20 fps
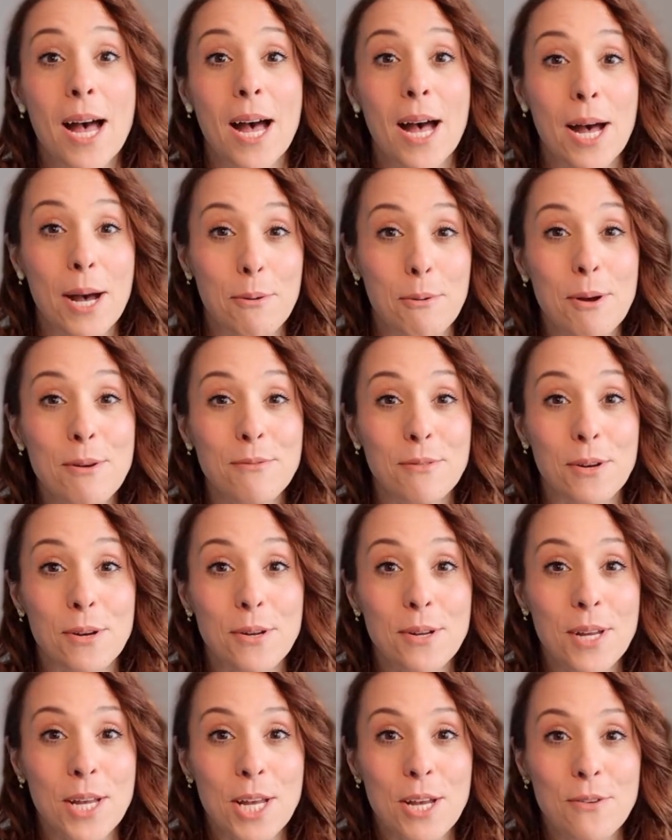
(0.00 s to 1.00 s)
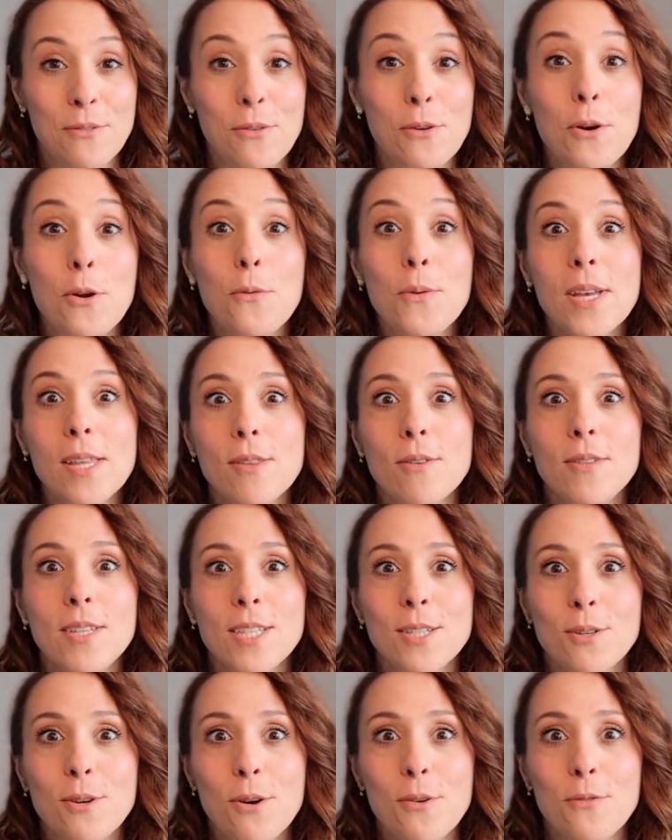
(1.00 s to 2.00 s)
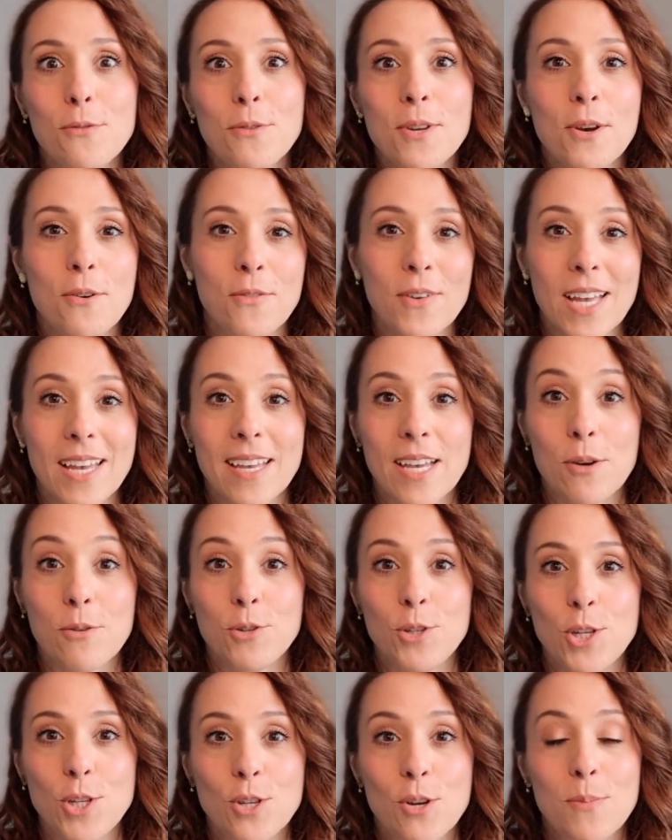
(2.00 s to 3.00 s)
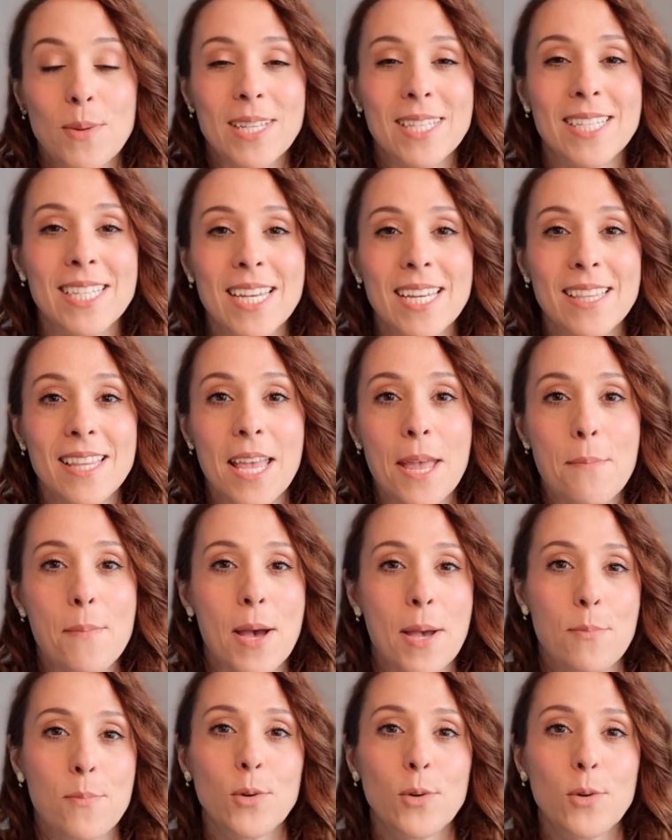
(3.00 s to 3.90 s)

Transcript: However, following the discovery of cacao genome and DNA by